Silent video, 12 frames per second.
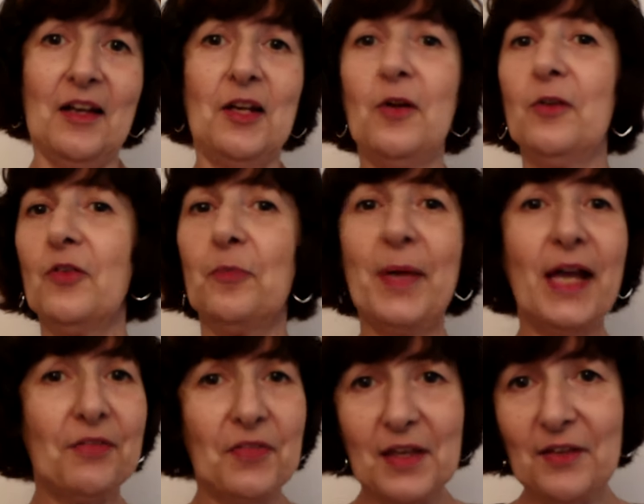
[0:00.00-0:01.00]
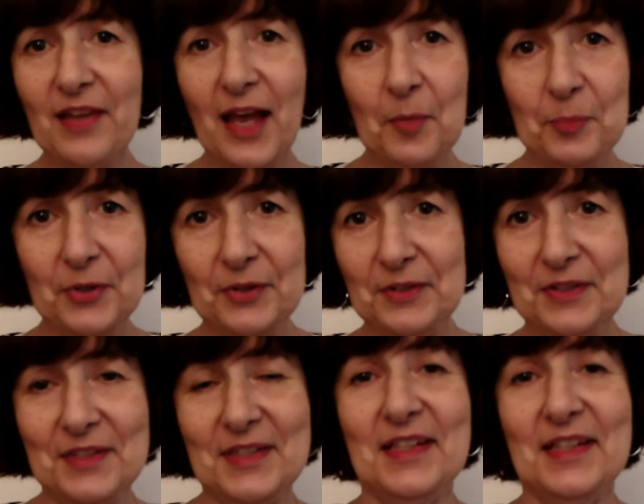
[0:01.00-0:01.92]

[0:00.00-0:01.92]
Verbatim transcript: Loads of bad things happened.